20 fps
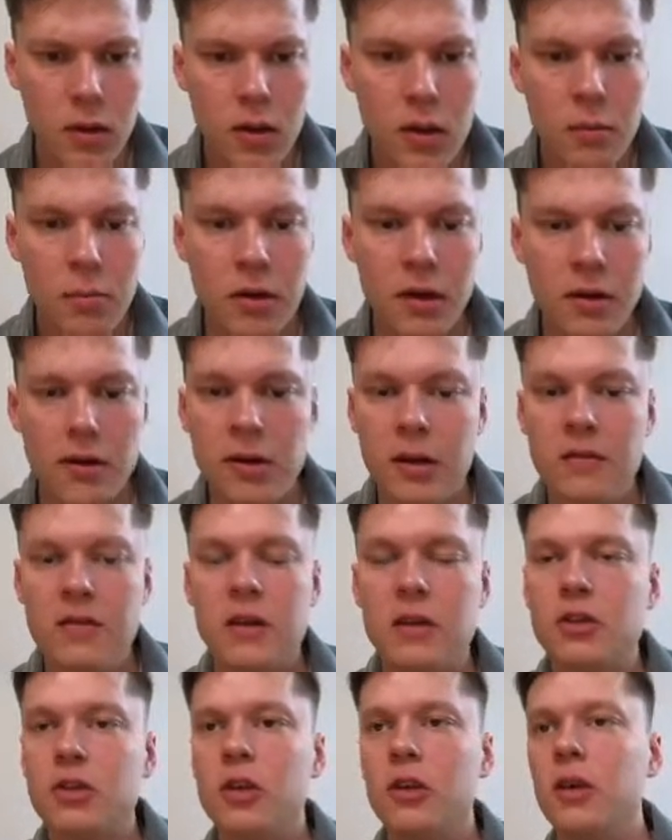But
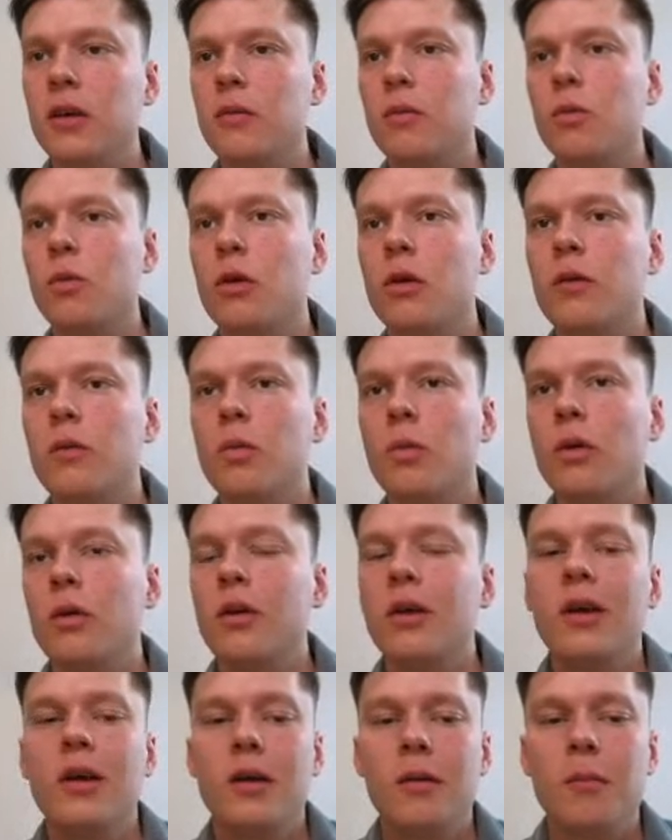essentially,
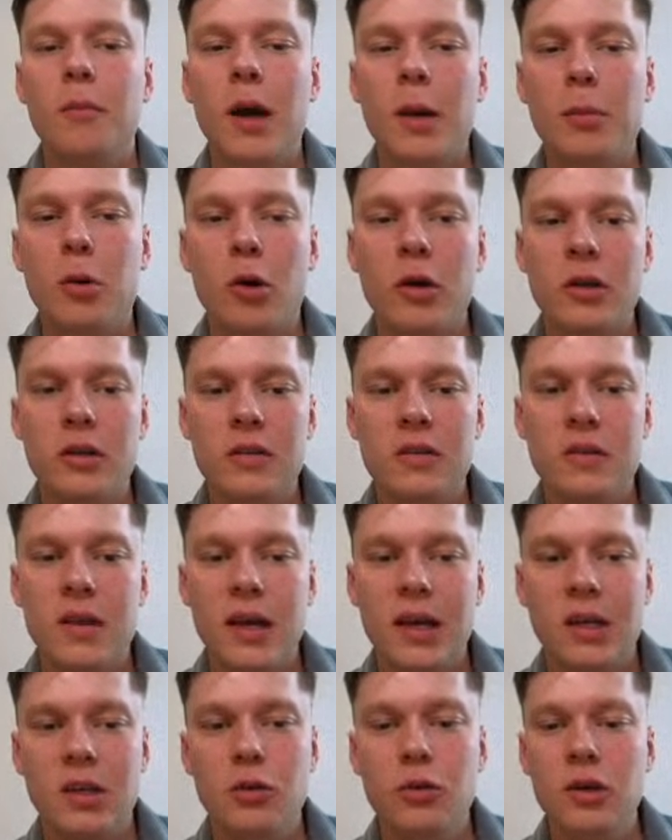my point is
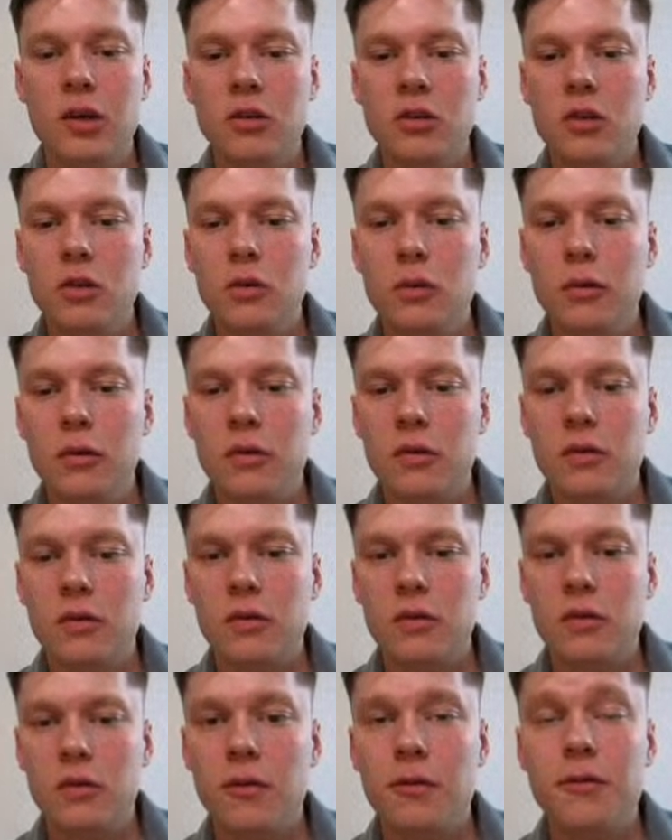like you can
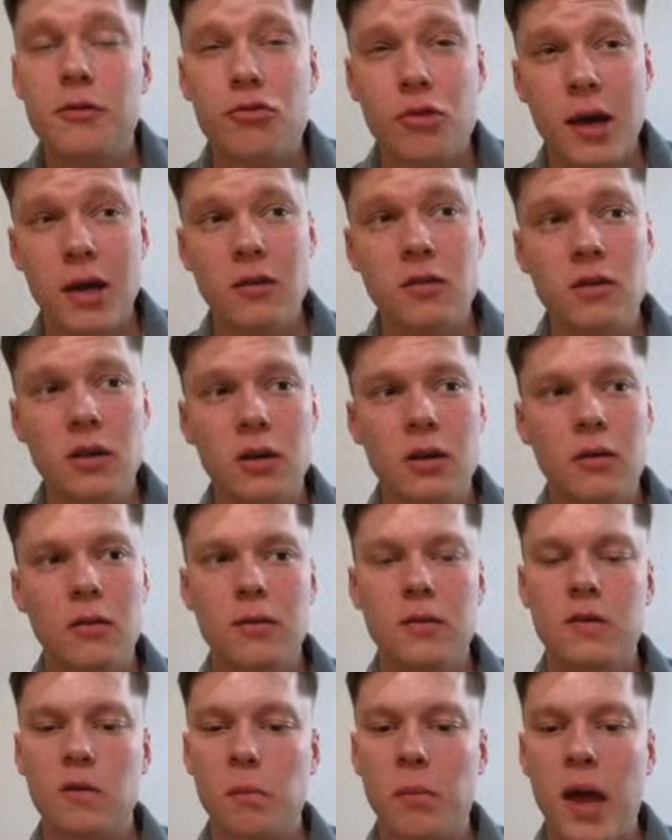use tracing
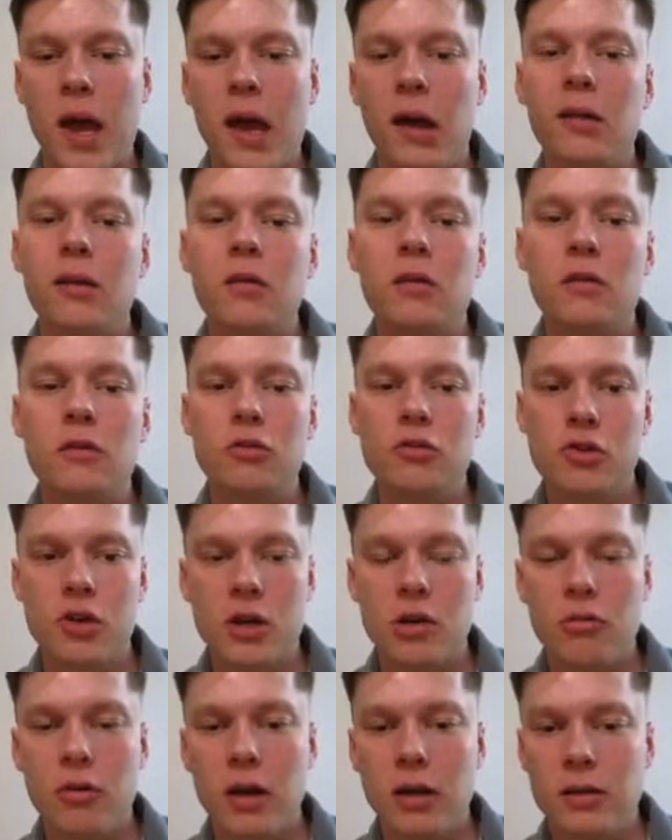spans to
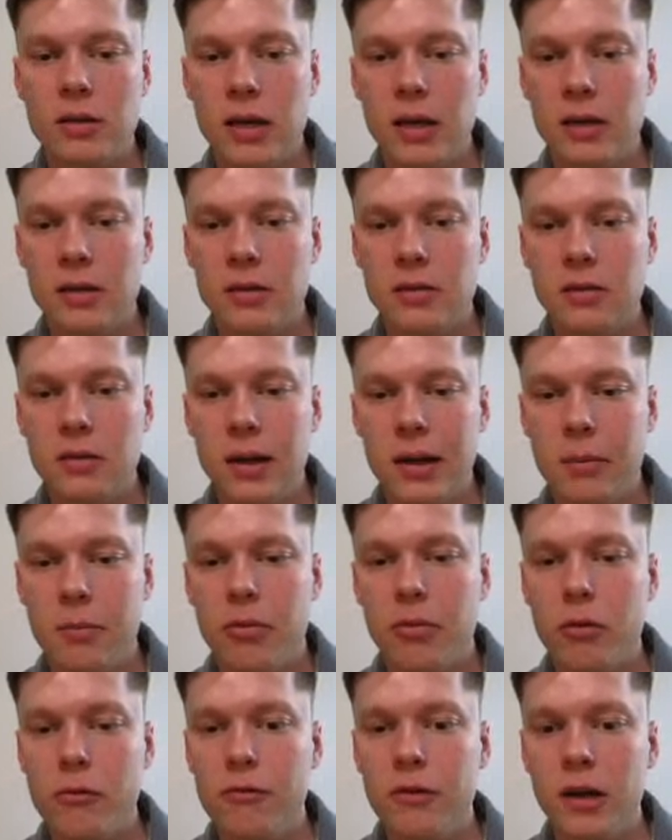generate like
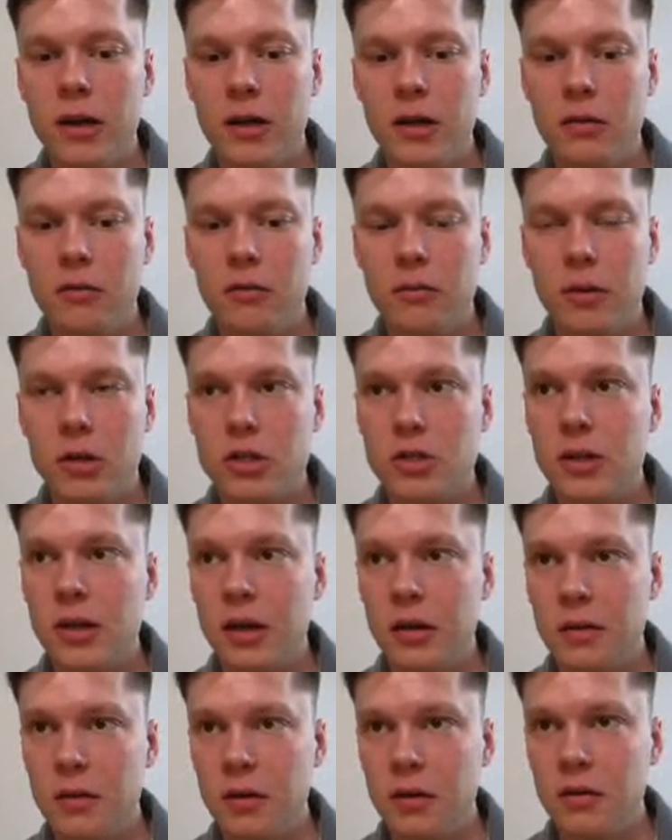profiling information
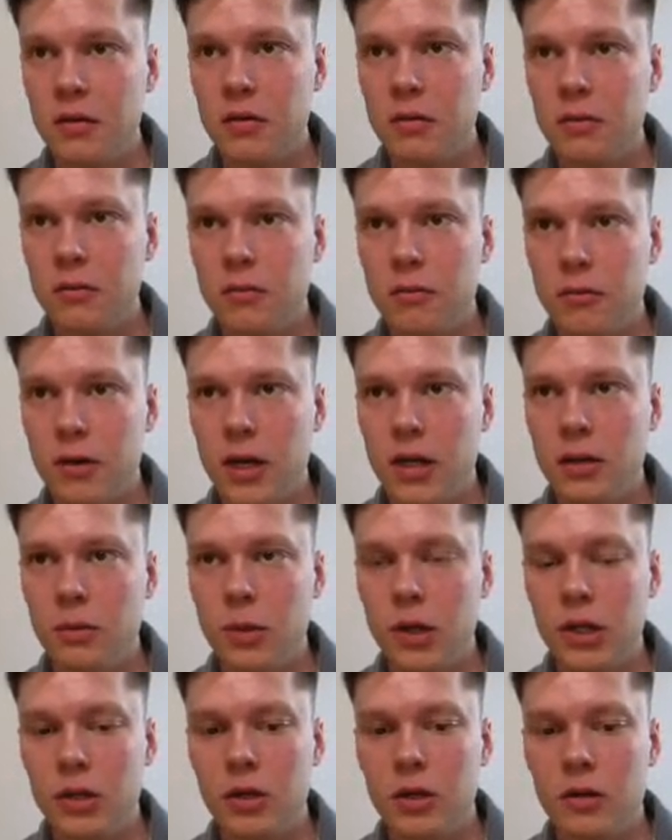like this, right? Where
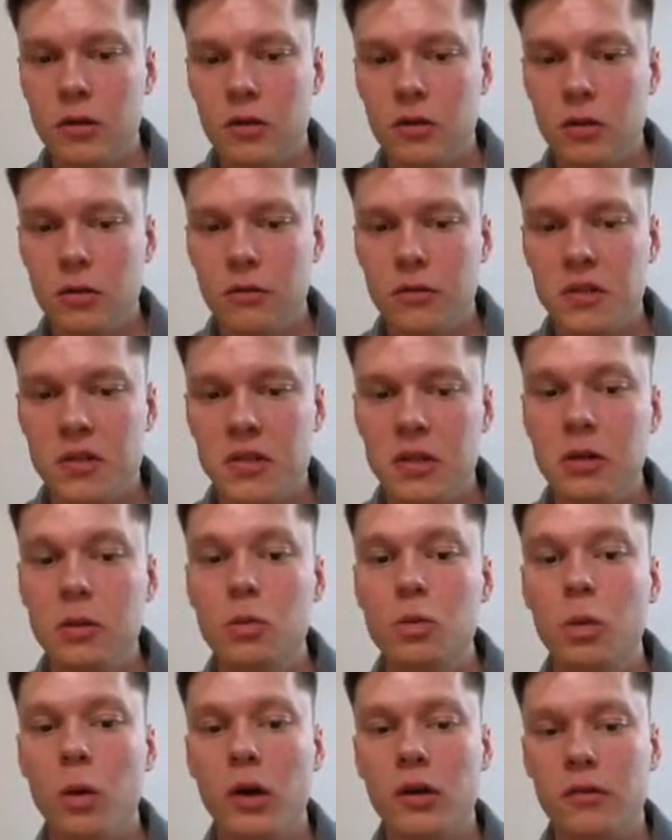you can sort of see
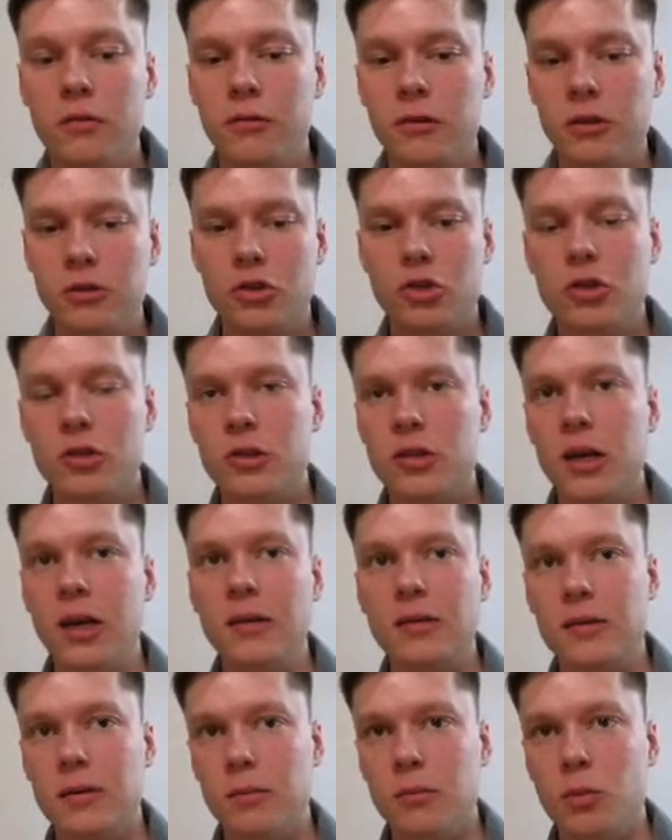what function
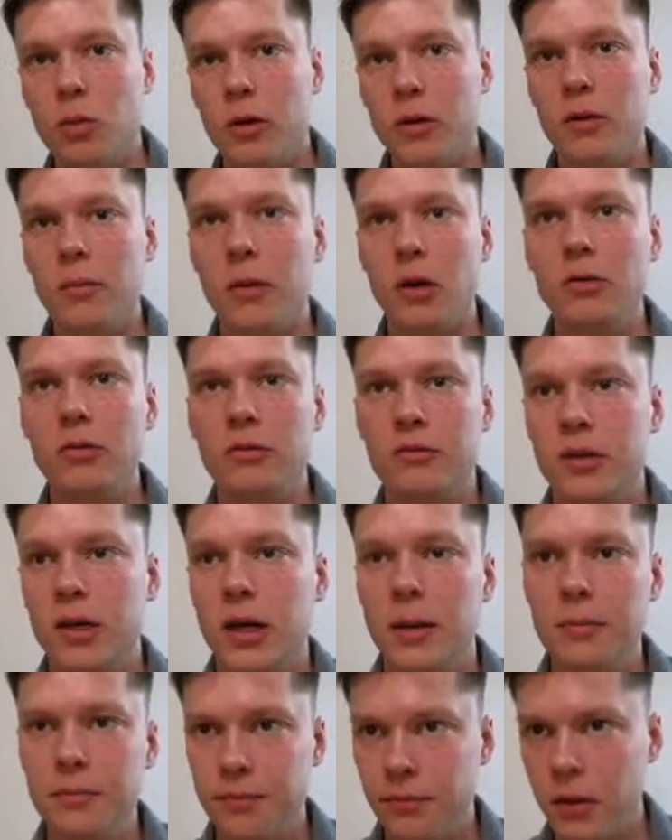takes up what amount of
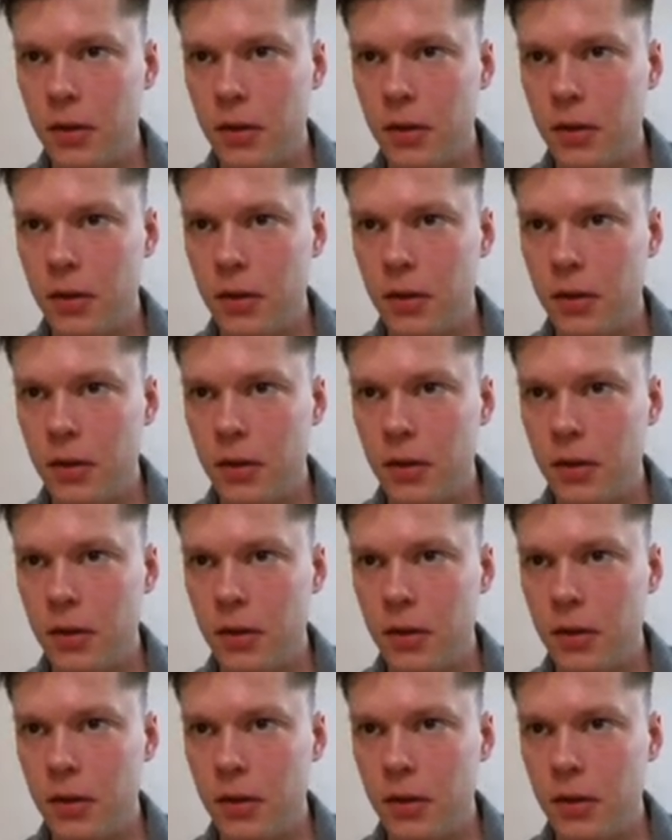time.